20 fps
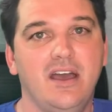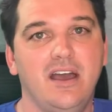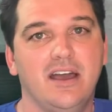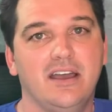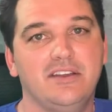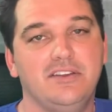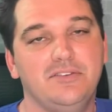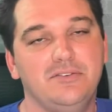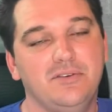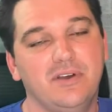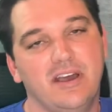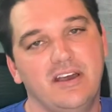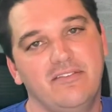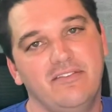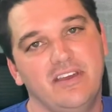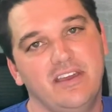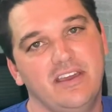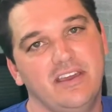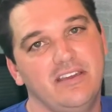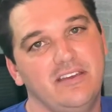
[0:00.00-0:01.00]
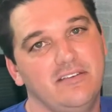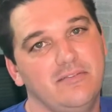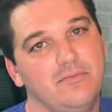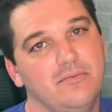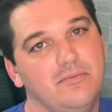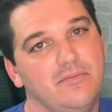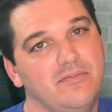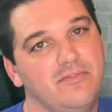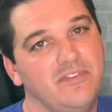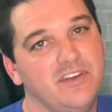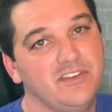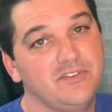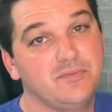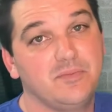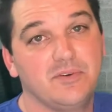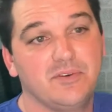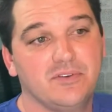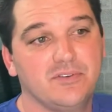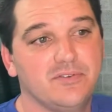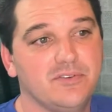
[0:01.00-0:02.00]
I do have a
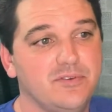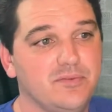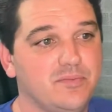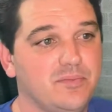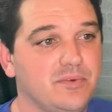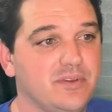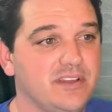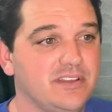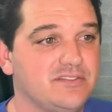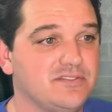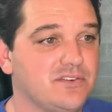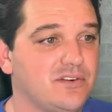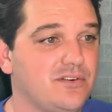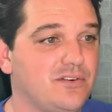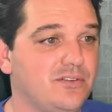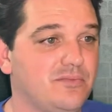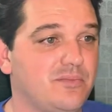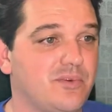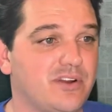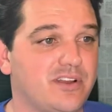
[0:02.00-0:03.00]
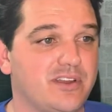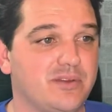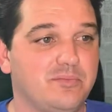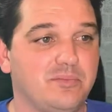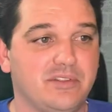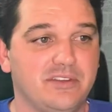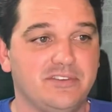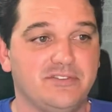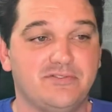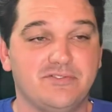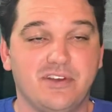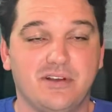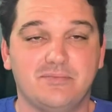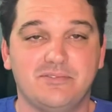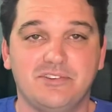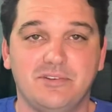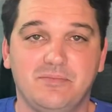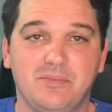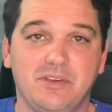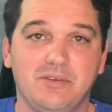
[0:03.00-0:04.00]
Facebook group. It's called Marketplace
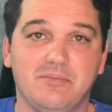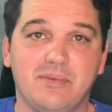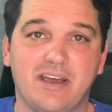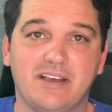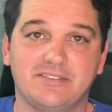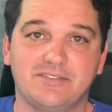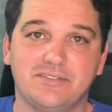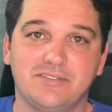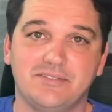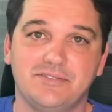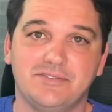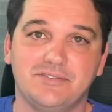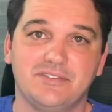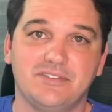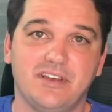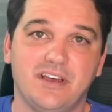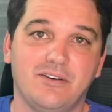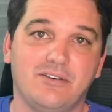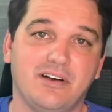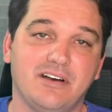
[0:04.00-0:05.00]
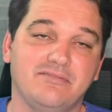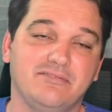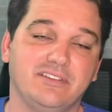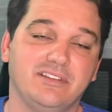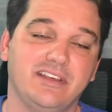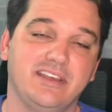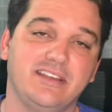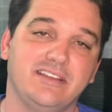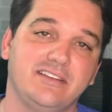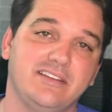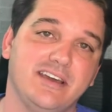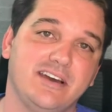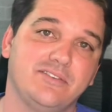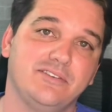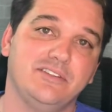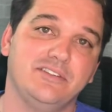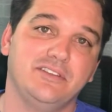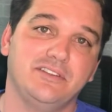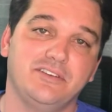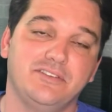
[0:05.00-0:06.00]
Dropshipping Masters. I'll have a link down
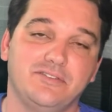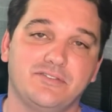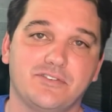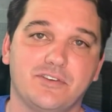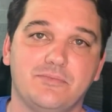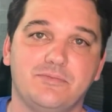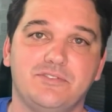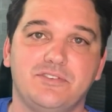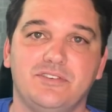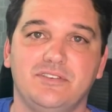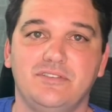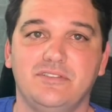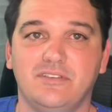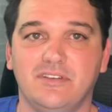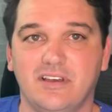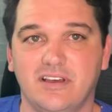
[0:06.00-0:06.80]
in the description.